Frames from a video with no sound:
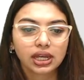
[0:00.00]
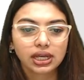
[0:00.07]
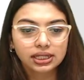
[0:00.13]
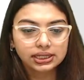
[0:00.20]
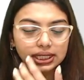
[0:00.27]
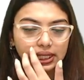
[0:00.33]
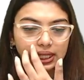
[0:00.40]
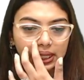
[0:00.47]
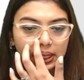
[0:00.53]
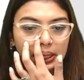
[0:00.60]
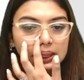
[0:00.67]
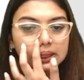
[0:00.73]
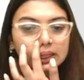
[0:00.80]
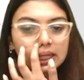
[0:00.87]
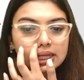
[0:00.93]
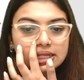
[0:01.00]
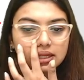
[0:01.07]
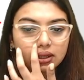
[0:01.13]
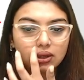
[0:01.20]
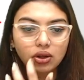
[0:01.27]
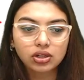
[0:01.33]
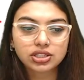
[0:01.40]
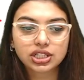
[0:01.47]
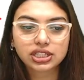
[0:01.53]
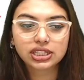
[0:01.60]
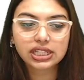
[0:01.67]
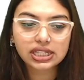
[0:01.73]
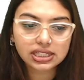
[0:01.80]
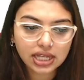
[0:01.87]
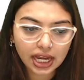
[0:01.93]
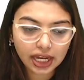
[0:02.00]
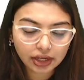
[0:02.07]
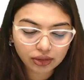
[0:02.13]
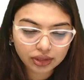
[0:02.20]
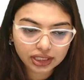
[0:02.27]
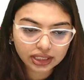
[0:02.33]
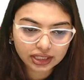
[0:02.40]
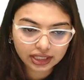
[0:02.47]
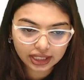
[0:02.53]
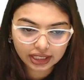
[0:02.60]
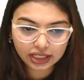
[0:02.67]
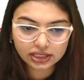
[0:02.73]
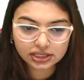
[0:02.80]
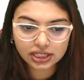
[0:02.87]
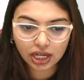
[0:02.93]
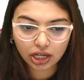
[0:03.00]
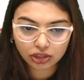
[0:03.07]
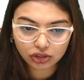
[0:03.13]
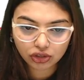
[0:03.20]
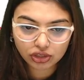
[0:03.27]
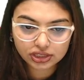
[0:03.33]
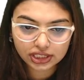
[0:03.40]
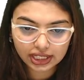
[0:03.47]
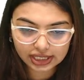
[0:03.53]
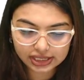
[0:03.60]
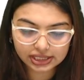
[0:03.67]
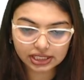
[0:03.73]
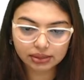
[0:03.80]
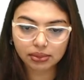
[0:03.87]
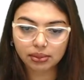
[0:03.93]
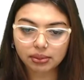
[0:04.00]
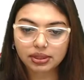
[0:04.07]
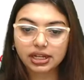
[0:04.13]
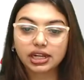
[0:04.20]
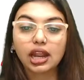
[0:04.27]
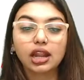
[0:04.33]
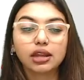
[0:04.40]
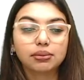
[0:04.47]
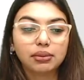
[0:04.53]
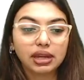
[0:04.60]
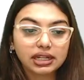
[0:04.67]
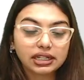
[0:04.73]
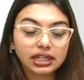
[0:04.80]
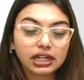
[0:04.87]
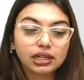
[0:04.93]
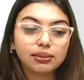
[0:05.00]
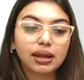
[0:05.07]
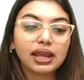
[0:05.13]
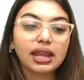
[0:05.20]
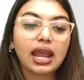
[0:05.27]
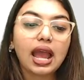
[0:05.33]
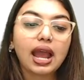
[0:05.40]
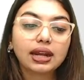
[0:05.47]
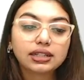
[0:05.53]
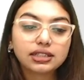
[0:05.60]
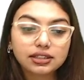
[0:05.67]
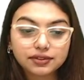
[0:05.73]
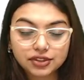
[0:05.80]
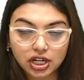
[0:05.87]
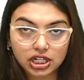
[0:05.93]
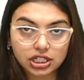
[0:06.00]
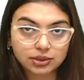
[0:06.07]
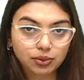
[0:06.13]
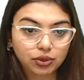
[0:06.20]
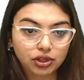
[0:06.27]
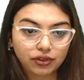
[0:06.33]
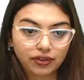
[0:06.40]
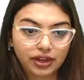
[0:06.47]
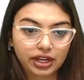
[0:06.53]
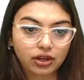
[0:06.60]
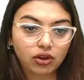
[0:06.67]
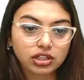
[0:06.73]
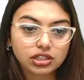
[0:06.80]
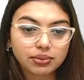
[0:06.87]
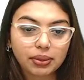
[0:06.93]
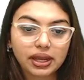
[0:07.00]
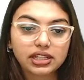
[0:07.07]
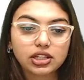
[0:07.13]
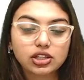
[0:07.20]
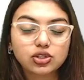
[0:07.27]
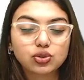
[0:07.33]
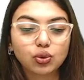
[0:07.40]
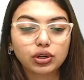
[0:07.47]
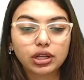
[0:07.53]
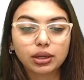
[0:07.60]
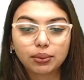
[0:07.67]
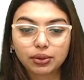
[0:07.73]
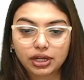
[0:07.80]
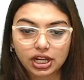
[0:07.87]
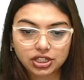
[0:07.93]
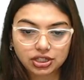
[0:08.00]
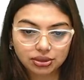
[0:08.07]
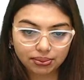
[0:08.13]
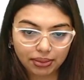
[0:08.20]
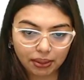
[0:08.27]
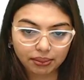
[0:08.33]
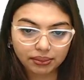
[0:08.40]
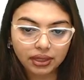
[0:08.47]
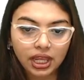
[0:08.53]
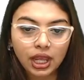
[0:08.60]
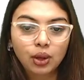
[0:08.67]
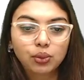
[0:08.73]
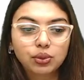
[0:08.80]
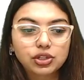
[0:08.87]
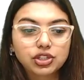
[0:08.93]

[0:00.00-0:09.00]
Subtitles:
See, thus the concept, these ionic gradients across the resting membrane are maintained by active transport of ions by the sodium potassium pump, which